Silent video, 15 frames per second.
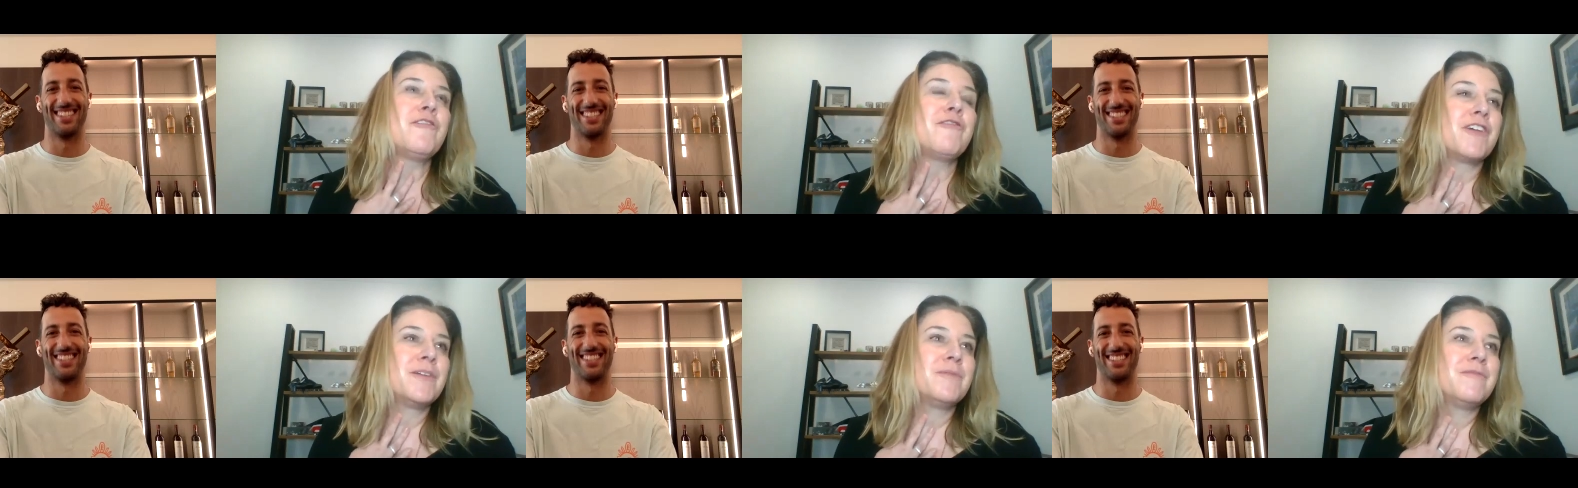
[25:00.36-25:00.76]

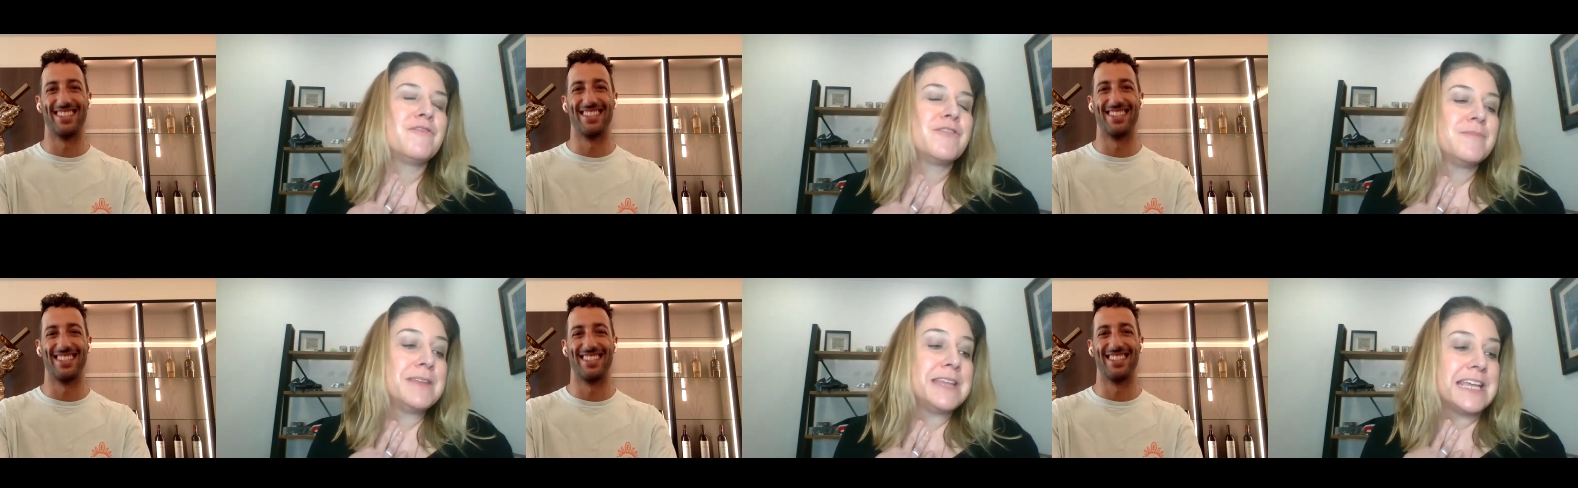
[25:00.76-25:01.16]
Speaker 1: from,
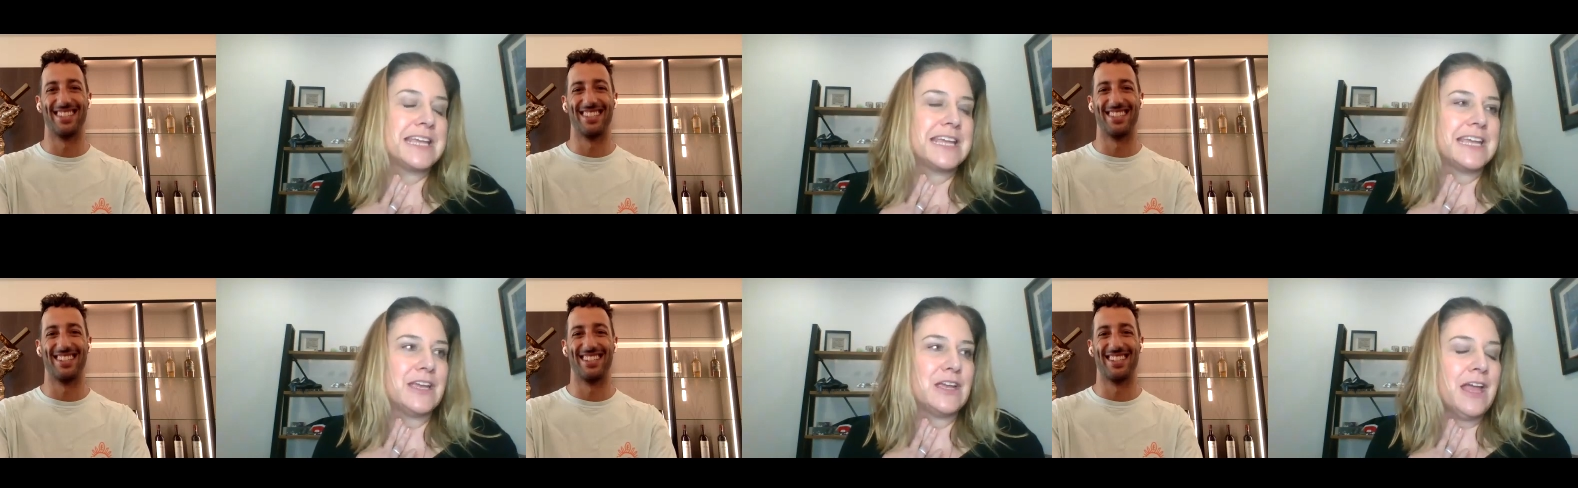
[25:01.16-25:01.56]
from
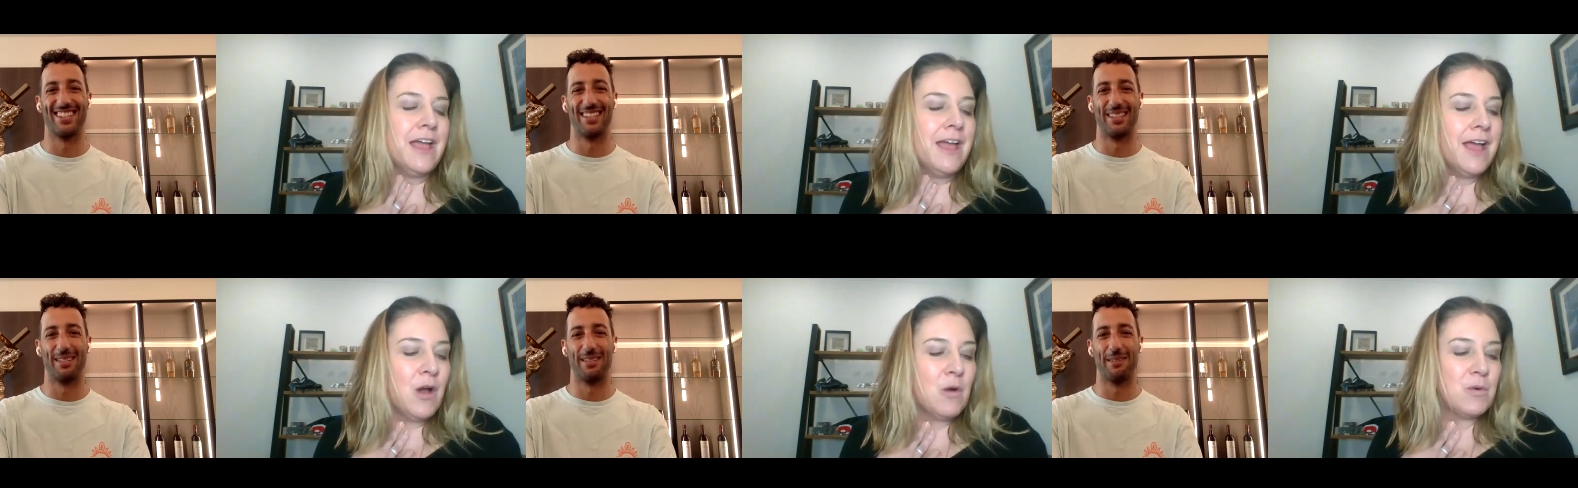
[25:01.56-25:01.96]
Niki
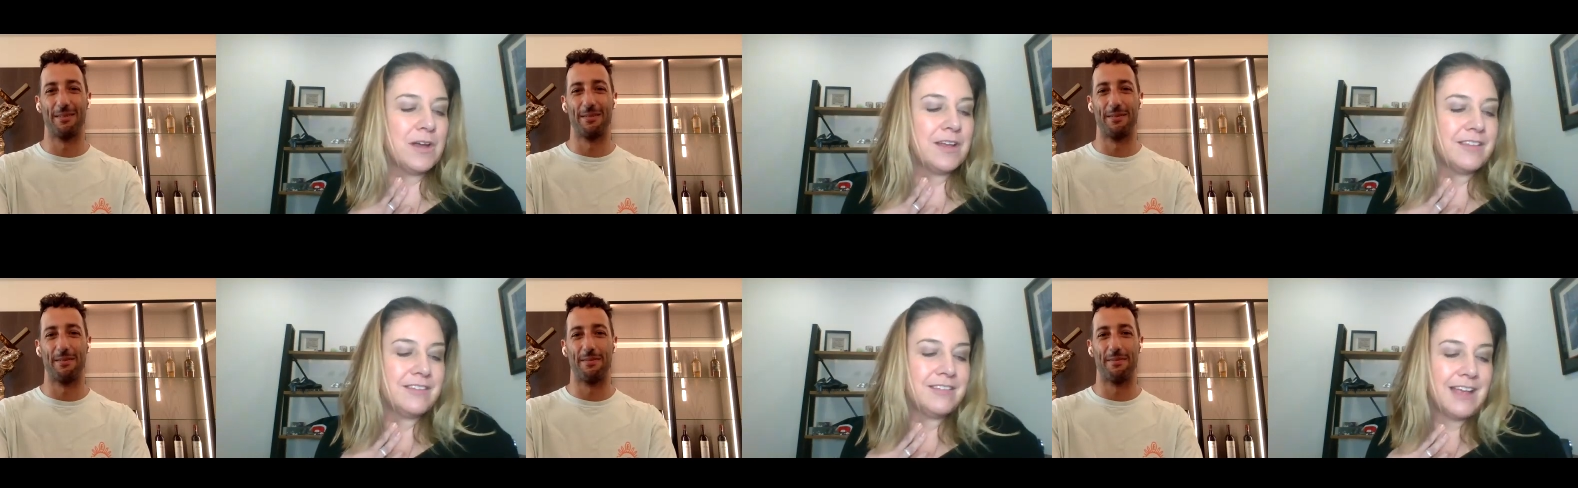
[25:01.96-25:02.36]

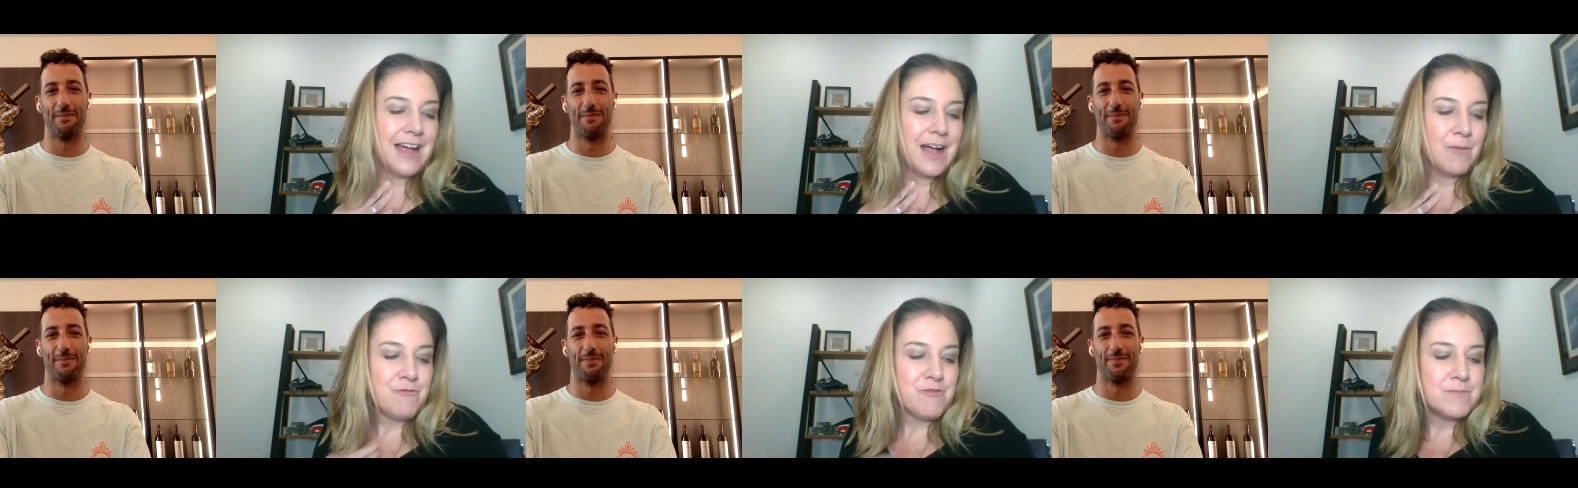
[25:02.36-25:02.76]
was
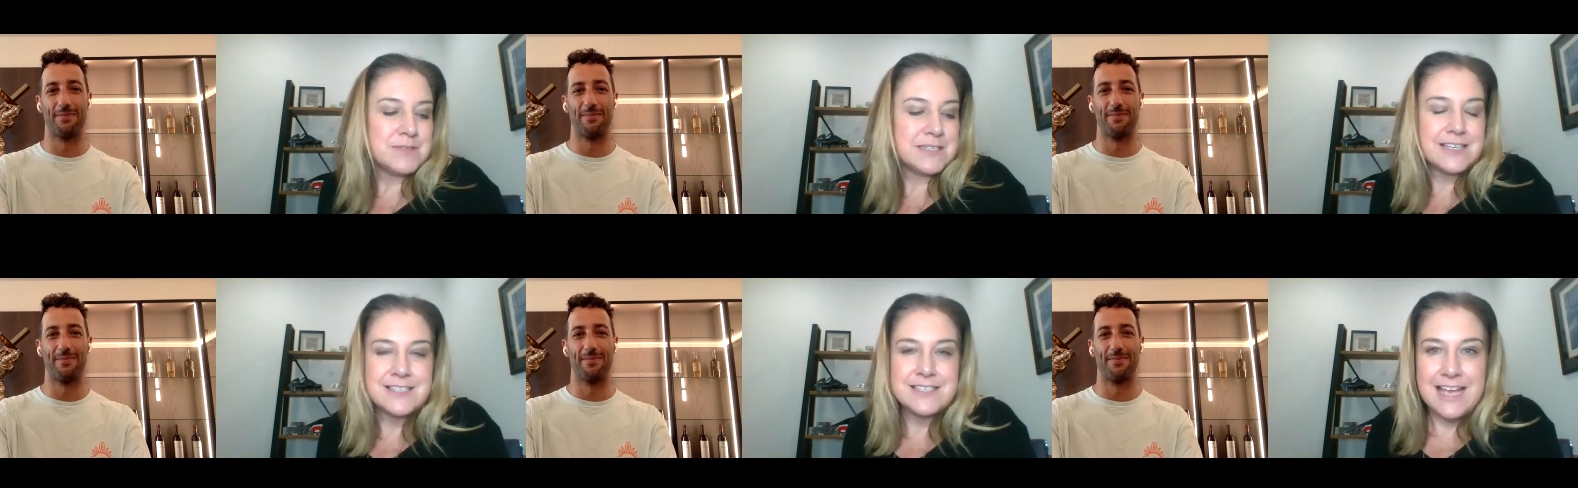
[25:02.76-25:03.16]
um, from
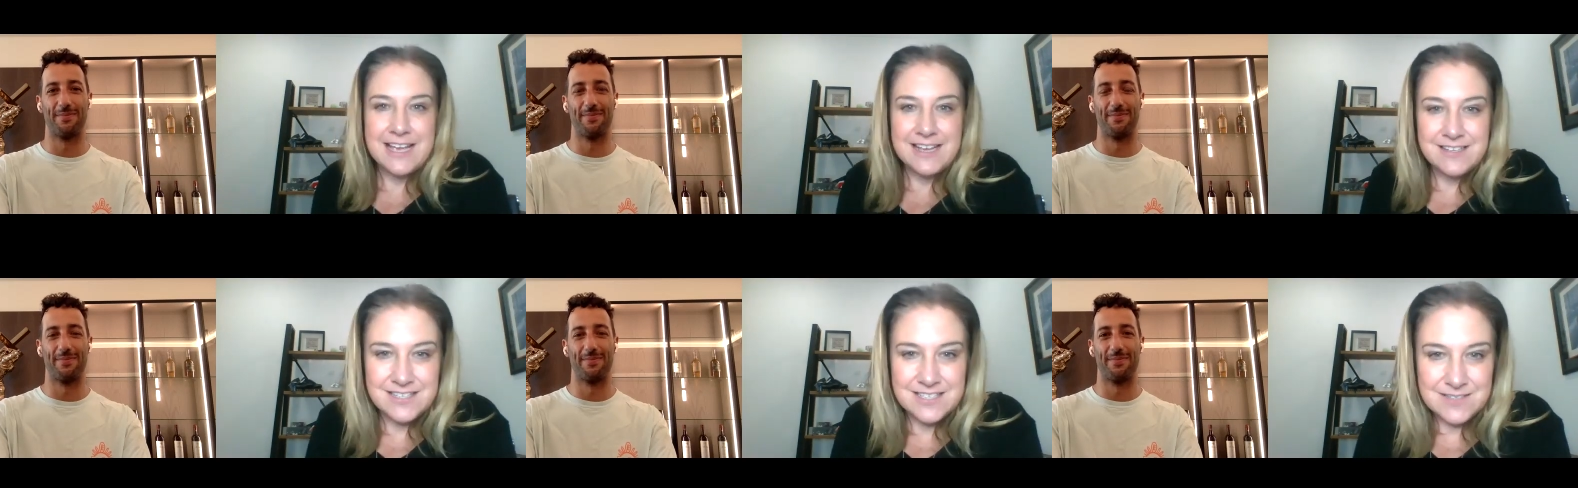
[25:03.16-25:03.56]

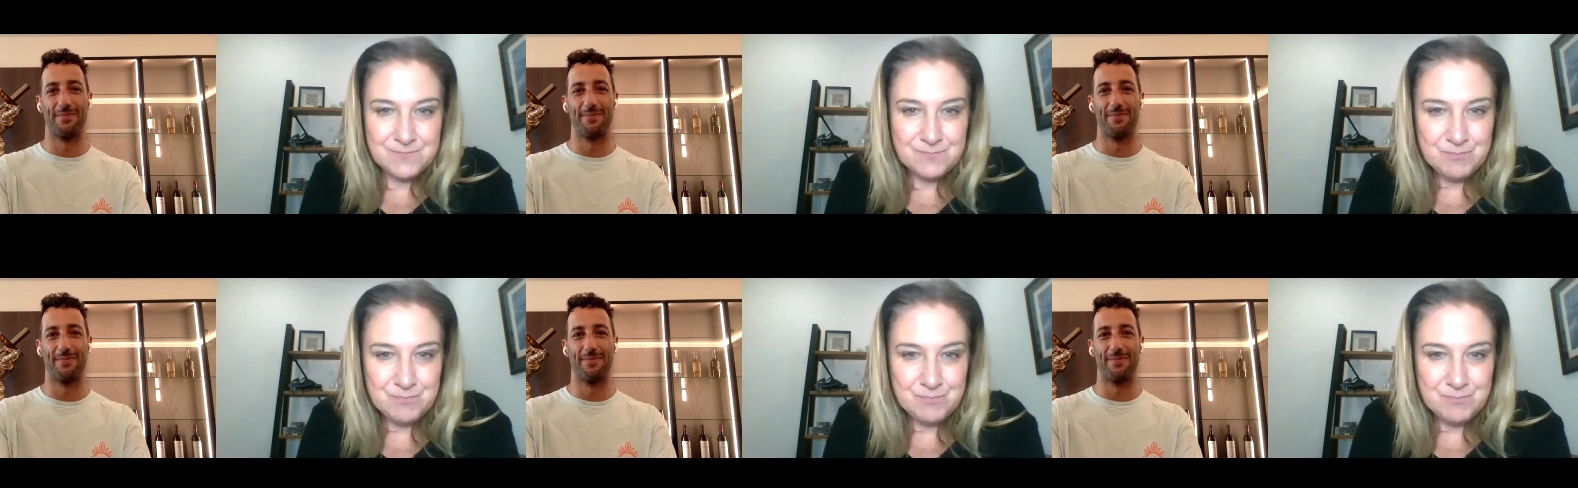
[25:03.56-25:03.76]
success,